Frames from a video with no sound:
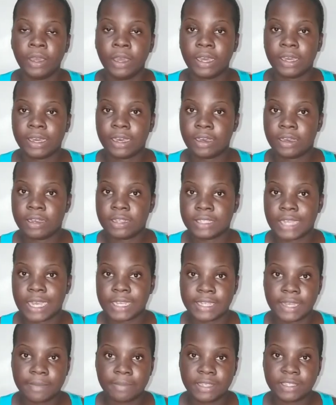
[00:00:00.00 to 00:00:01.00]
because
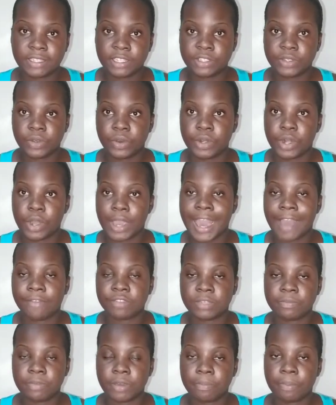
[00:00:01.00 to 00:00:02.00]
as a business owner you have
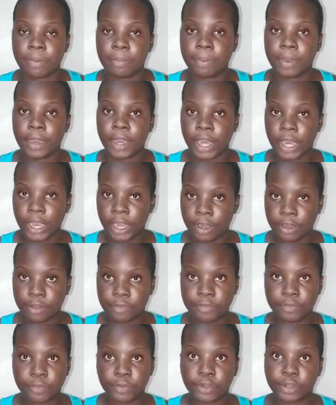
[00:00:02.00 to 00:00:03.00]
to be prepared
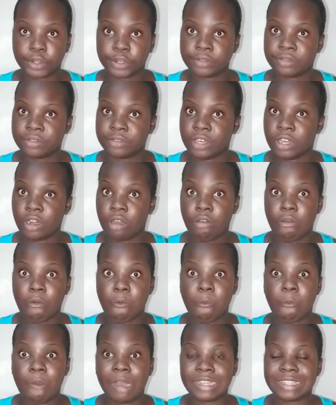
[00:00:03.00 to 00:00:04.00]
for you know for
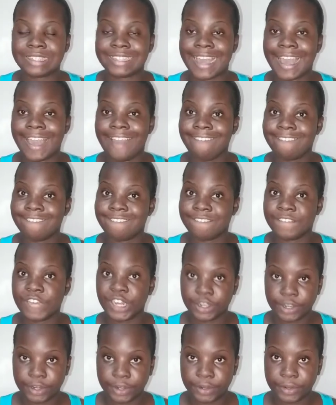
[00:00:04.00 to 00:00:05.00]

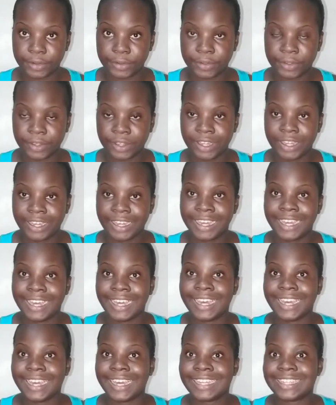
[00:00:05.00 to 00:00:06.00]
whatever
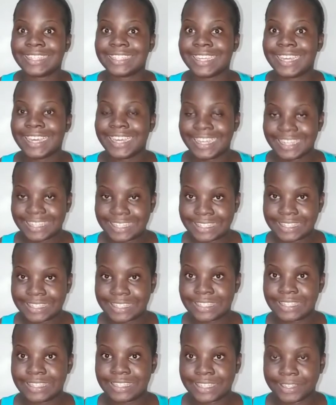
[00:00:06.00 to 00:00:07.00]
it is
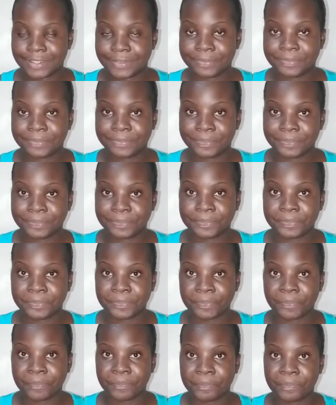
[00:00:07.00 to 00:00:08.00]

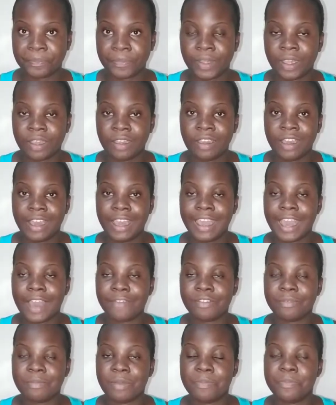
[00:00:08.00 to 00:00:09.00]
you have
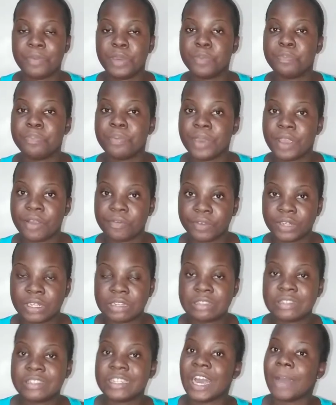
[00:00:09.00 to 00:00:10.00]
to be prepared for the
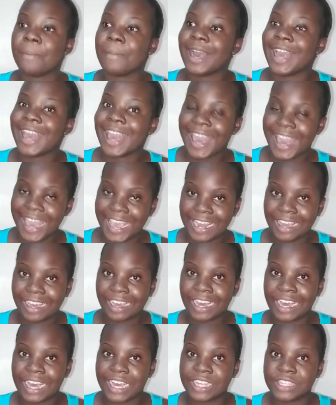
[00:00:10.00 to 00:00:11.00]
storm ahead
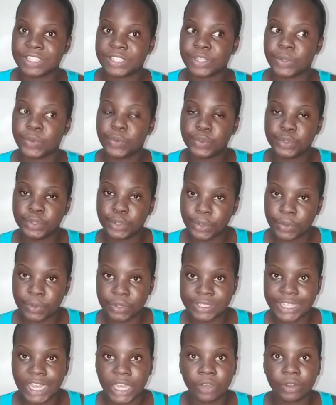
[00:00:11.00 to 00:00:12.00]
because who
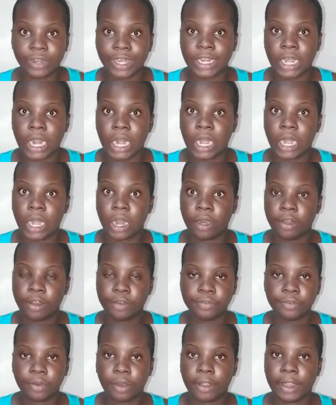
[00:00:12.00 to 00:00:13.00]
knows i could get a lot
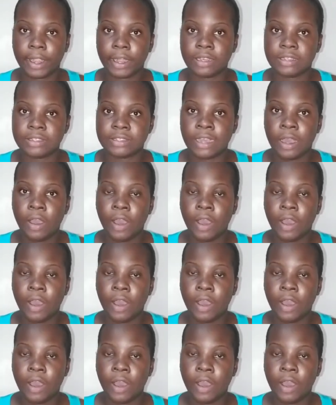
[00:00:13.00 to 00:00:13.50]
of orders